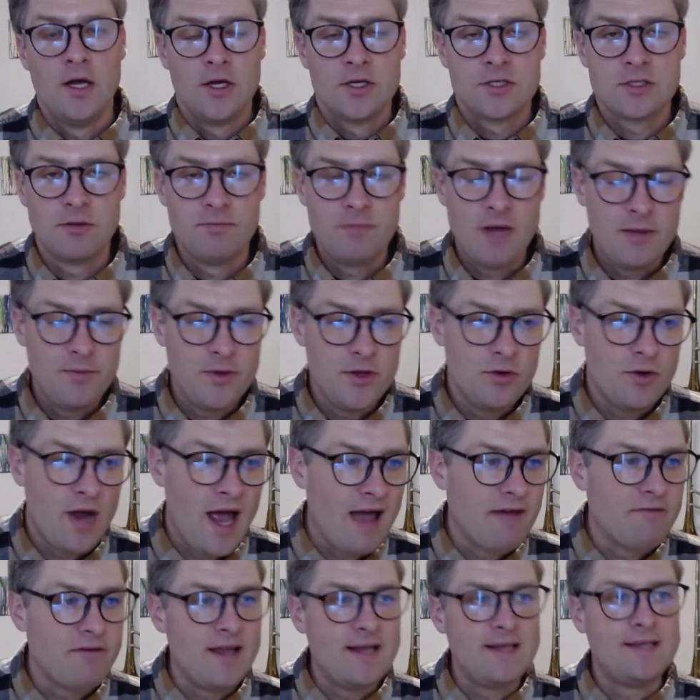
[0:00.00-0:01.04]
So maybe you
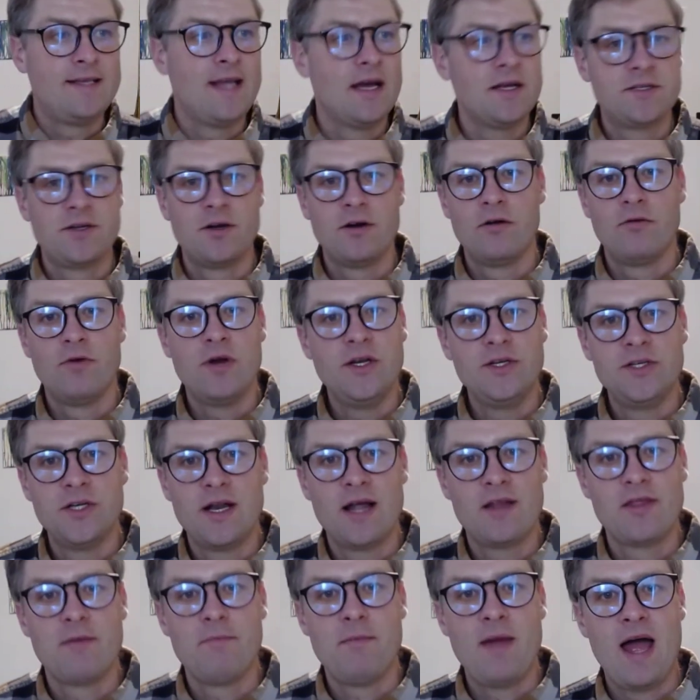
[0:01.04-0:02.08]
have a desert region
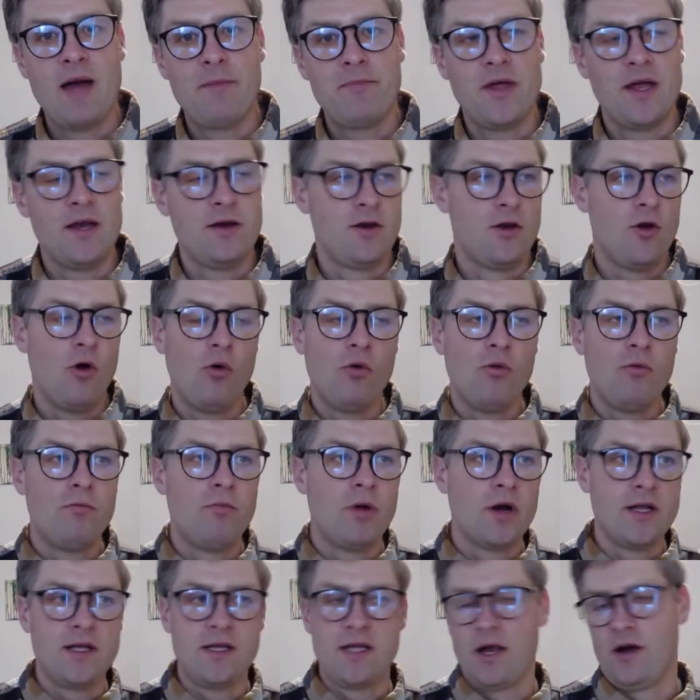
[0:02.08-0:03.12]
on the map that
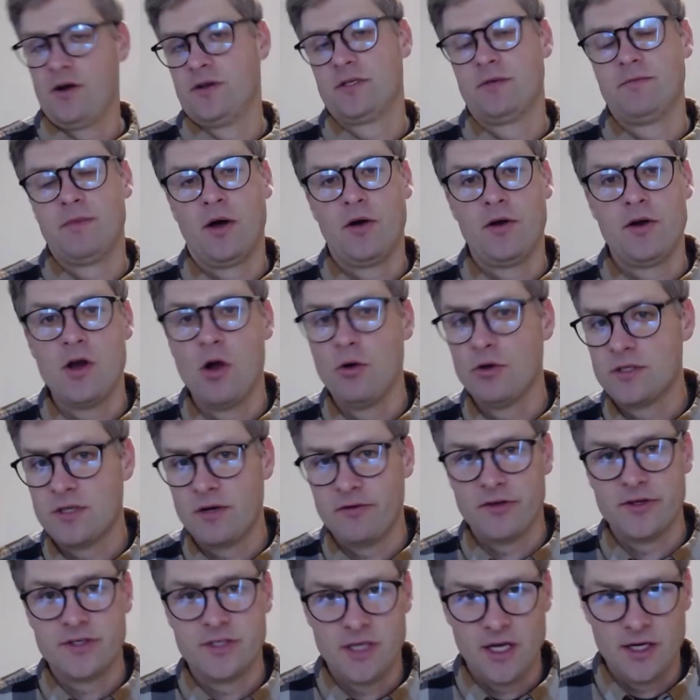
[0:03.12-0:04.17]
nobody cares about, no
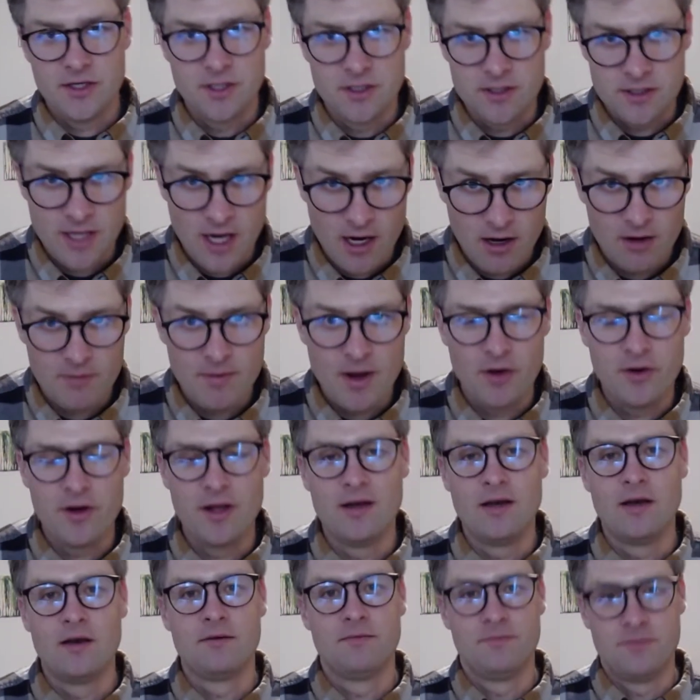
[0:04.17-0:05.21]
civilizations care about
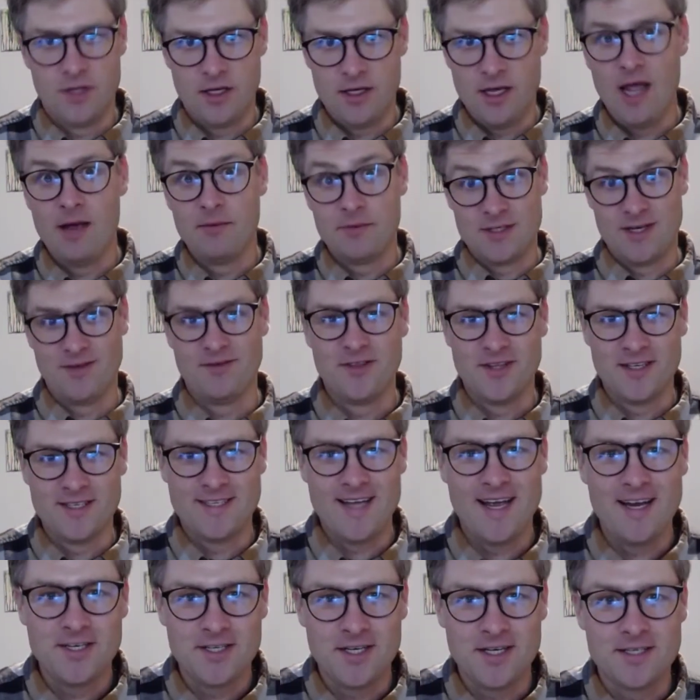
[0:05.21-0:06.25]
in the game
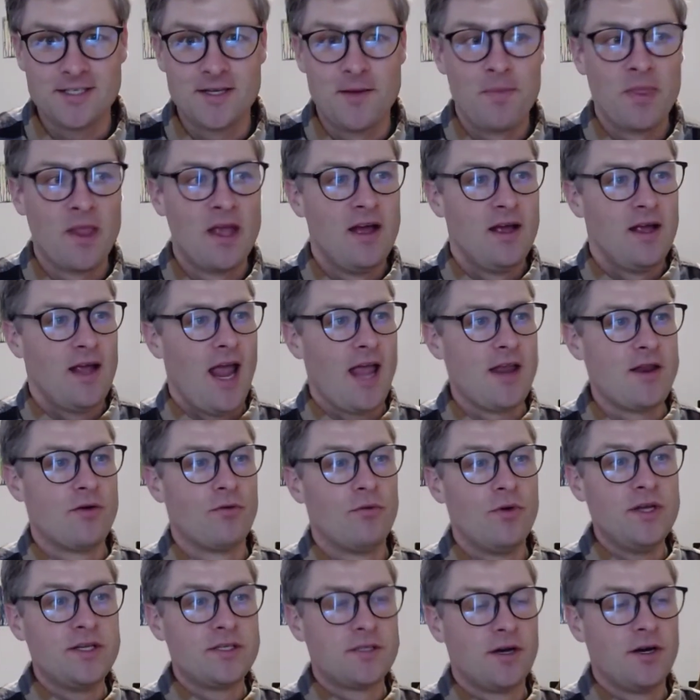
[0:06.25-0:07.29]
Civilizations, and you
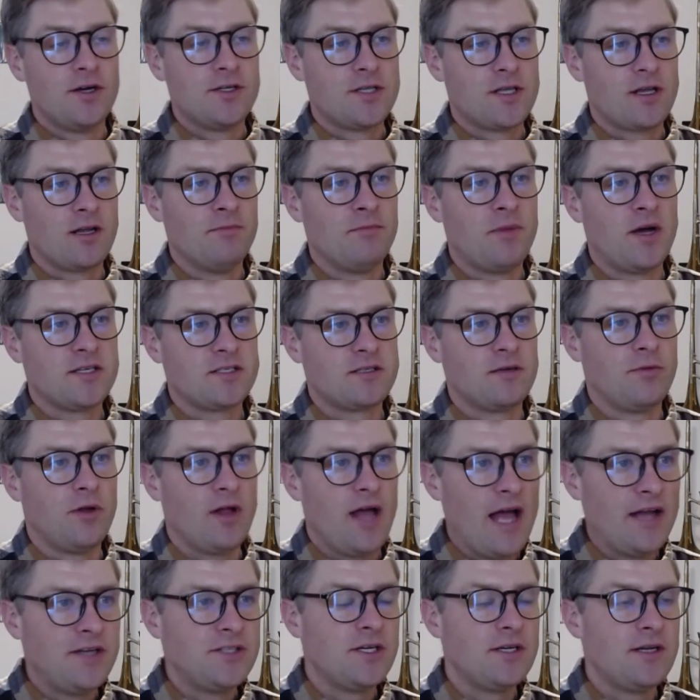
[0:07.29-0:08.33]
research the combustible
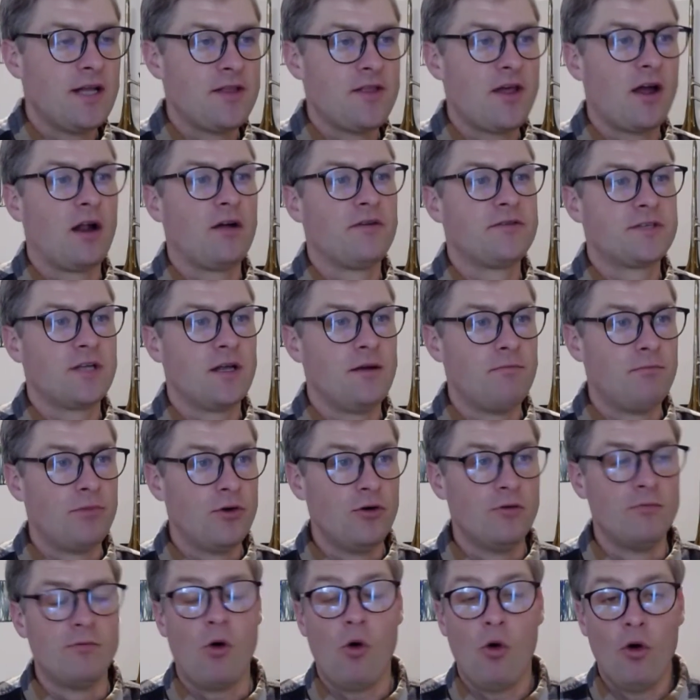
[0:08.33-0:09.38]
engine, and then all of a sudden,
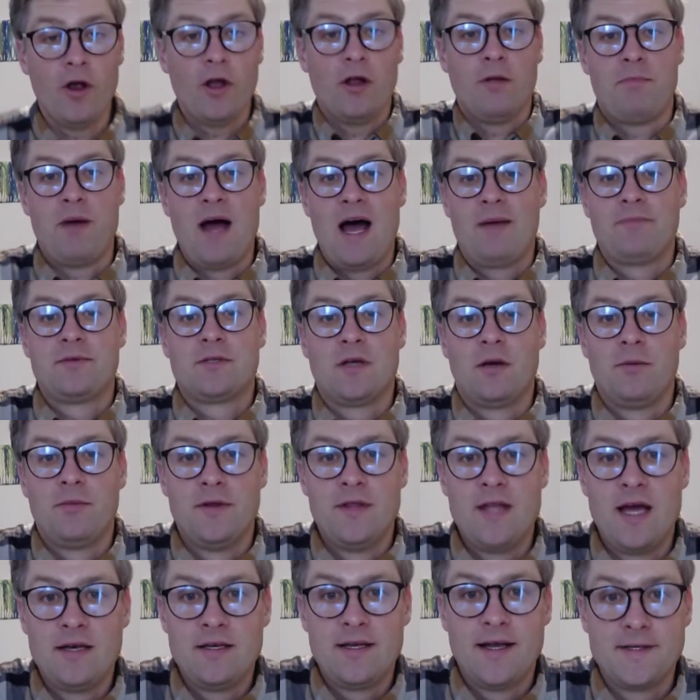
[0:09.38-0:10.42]
boom, oil pops up
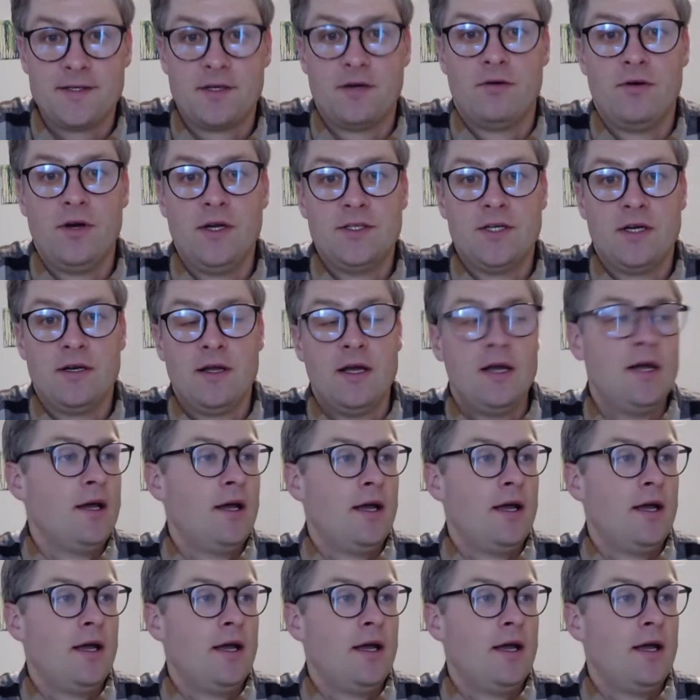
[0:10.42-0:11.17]
in that desert region.